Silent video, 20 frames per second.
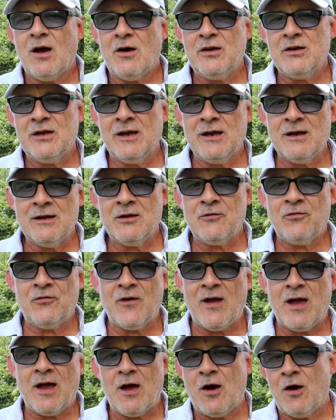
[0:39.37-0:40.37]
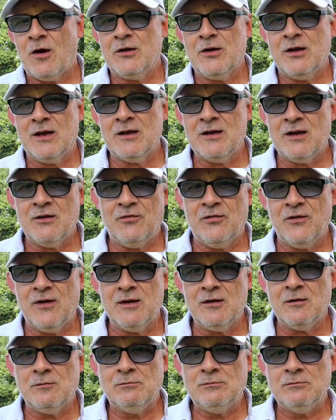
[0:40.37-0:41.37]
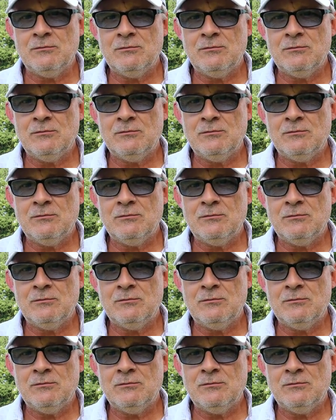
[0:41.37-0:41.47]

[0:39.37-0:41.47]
Are you hitting it fat? Are you hitting it thin?